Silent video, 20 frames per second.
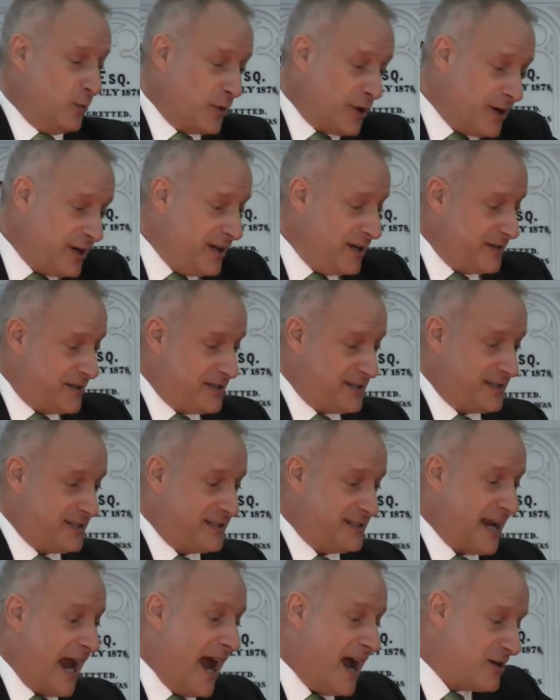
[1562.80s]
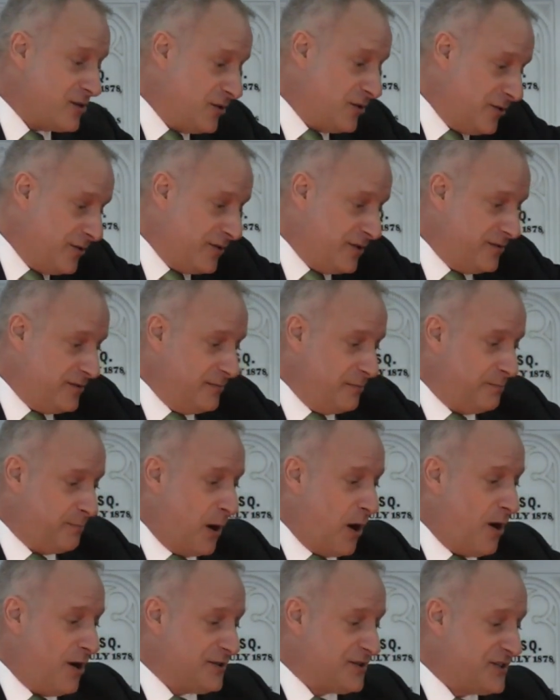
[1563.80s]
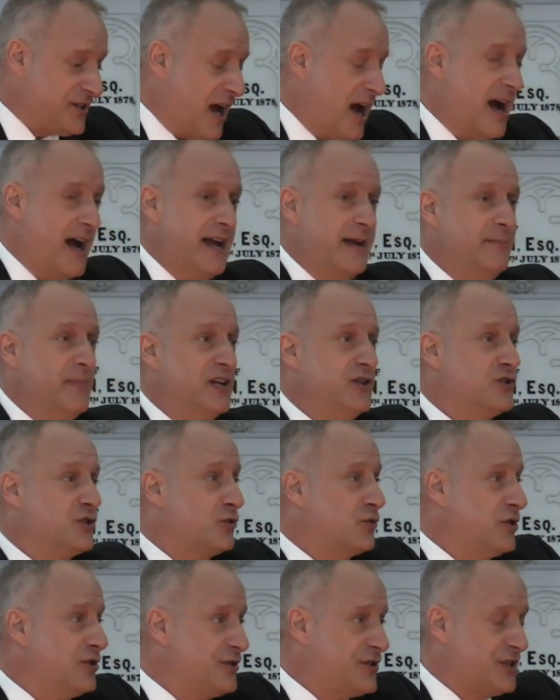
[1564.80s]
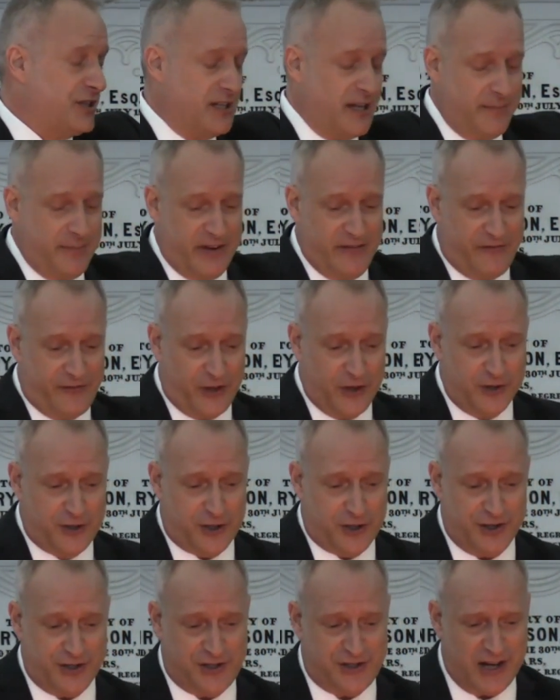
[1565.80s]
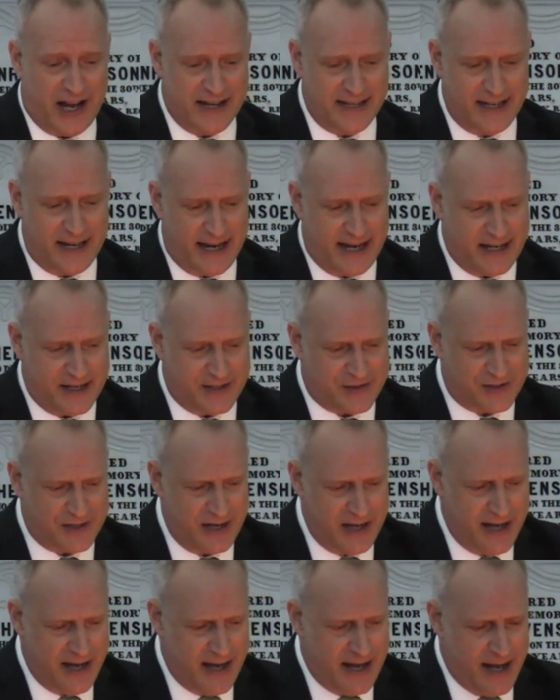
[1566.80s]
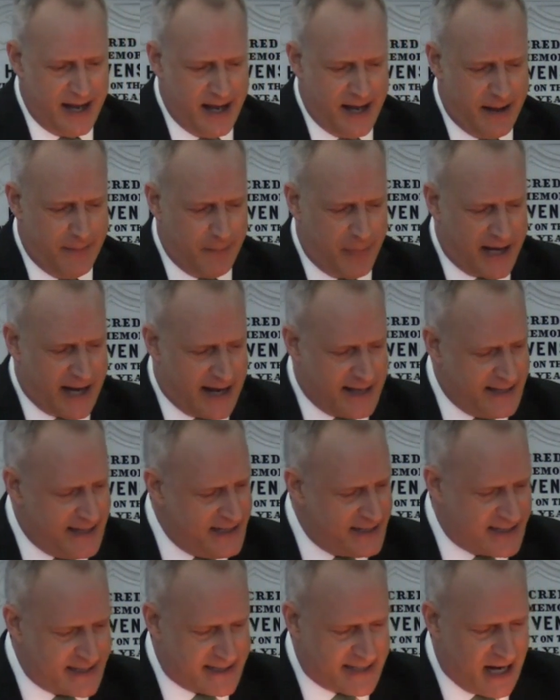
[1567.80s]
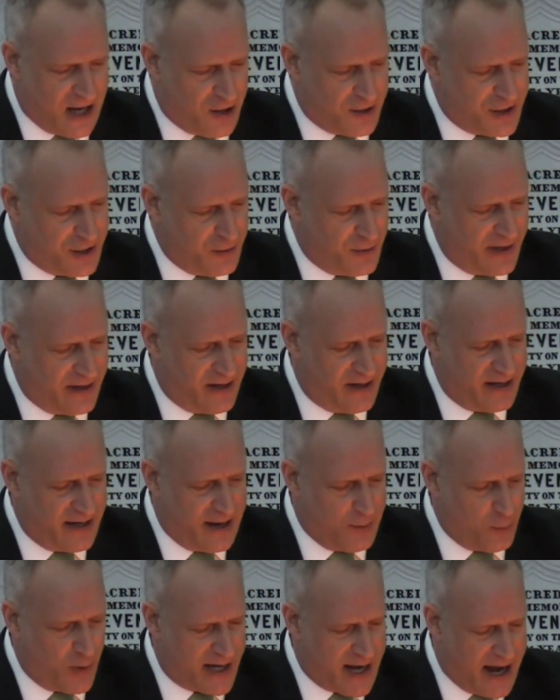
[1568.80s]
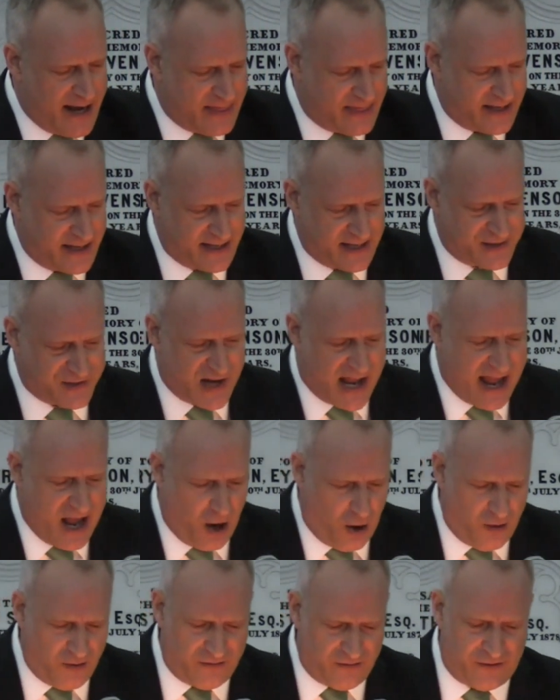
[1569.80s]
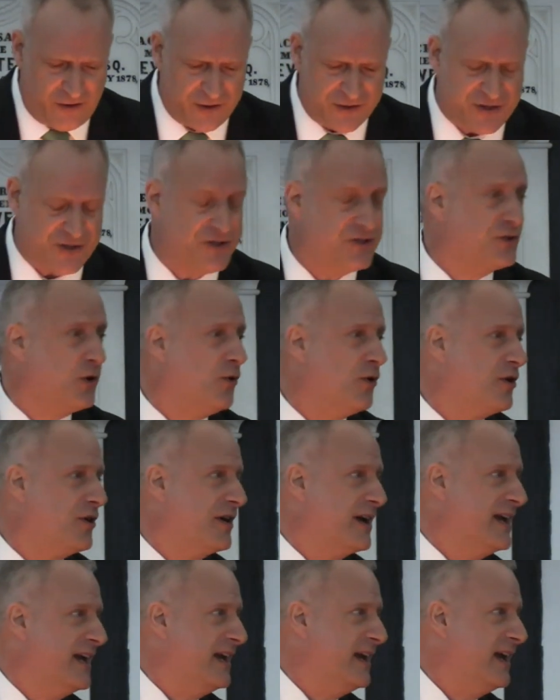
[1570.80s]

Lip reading: going to tackle Paul's time in Jerusalem in future Sundays, but I need to tell you what I think is a helpful story